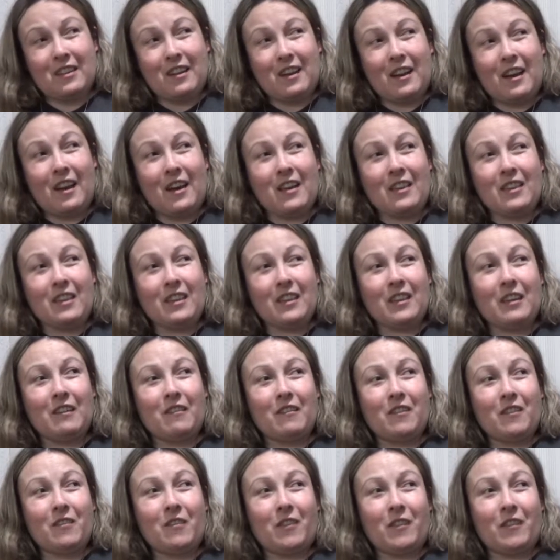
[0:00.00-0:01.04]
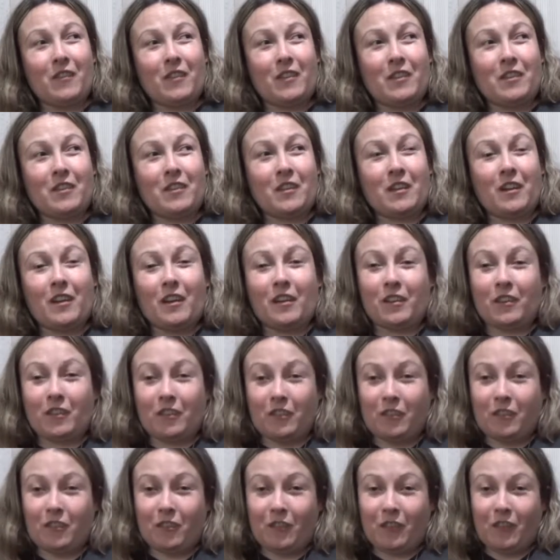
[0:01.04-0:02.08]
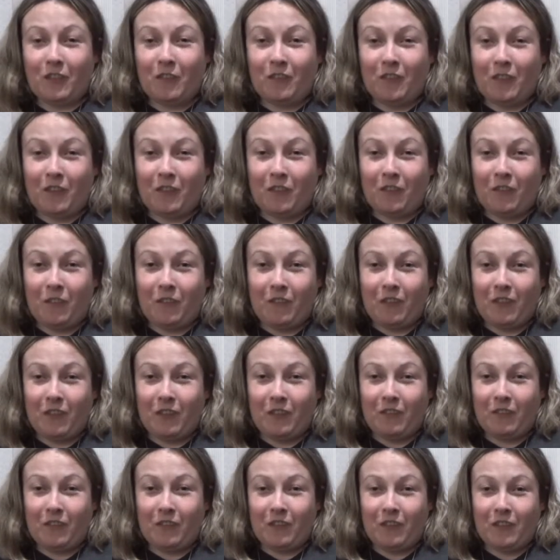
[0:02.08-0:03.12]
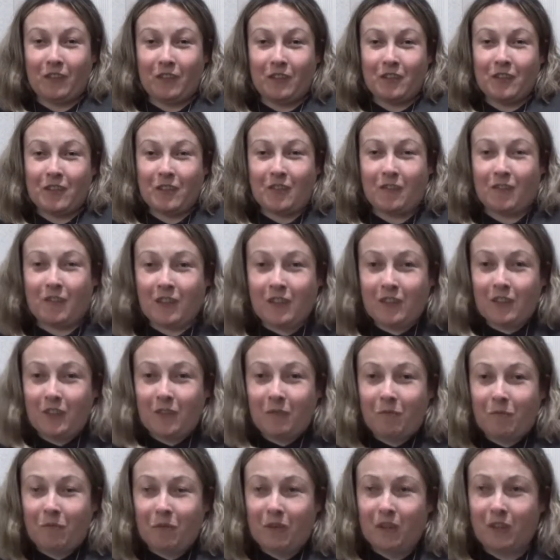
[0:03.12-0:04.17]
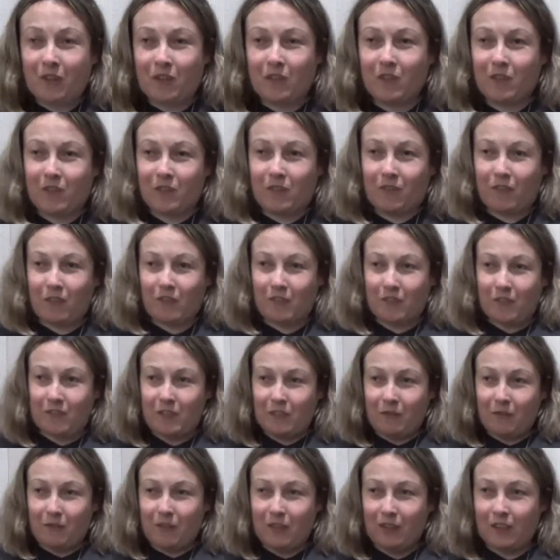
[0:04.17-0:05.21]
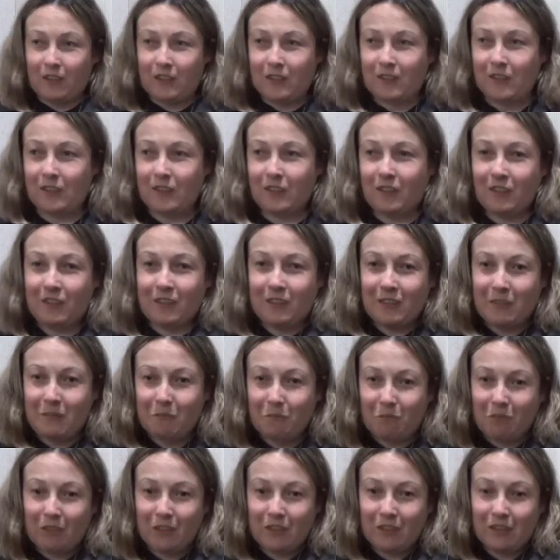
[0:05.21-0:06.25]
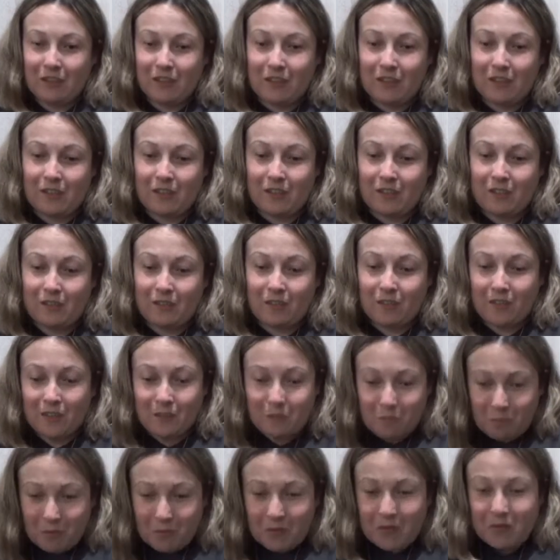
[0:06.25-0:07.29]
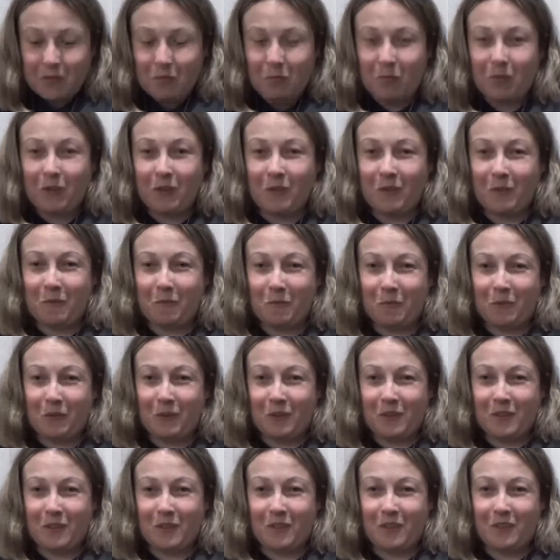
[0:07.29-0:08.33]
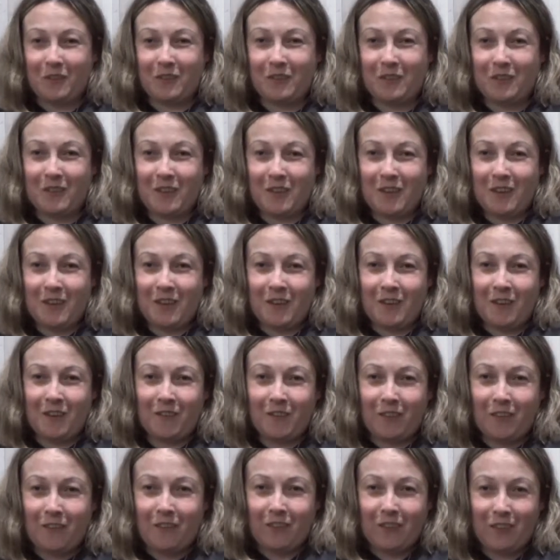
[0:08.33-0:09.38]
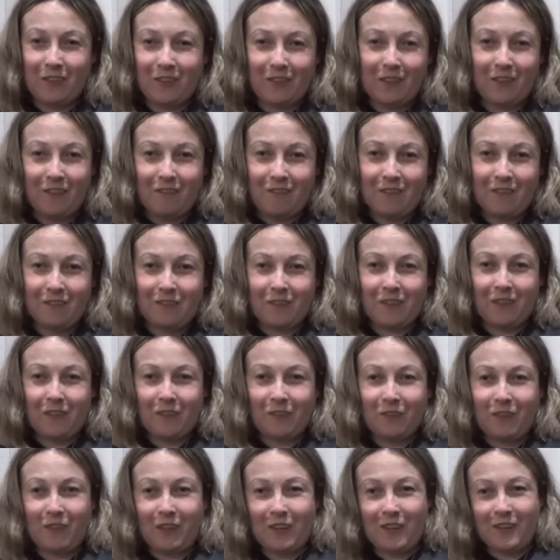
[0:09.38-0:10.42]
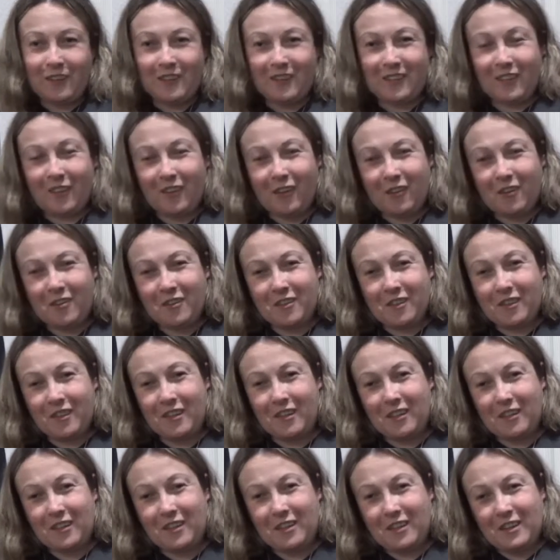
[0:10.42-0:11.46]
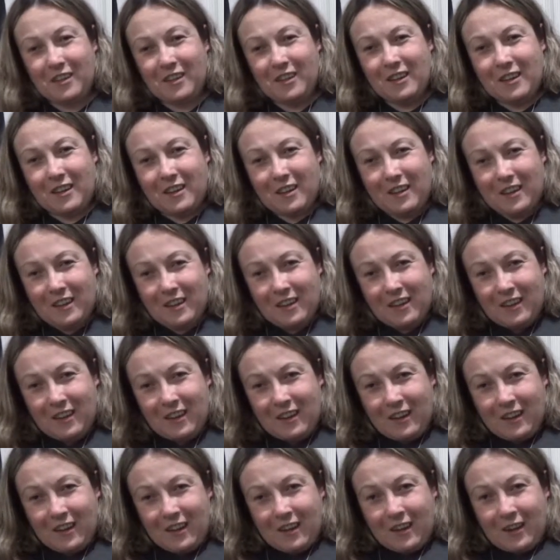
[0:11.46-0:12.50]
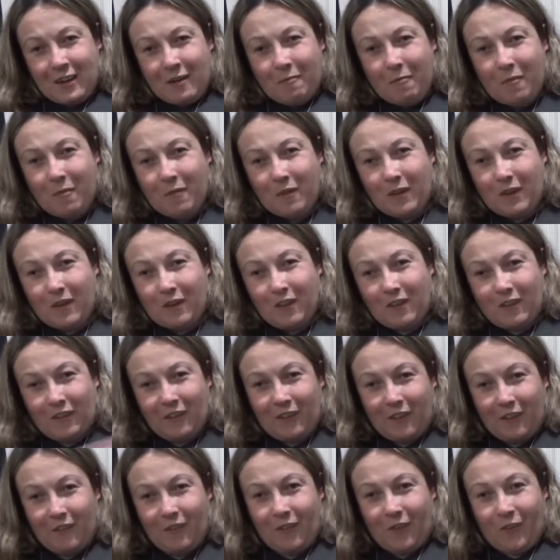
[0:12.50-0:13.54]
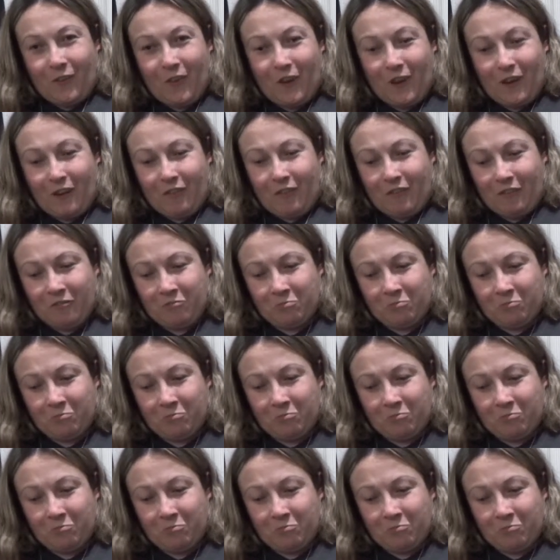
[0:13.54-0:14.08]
I think it would be very hard to live in a family where there's so much competitions with your siblings. Your siblings are not supposed to be a competition. Family time is meant to be nice and crazy. Moving on to number 5.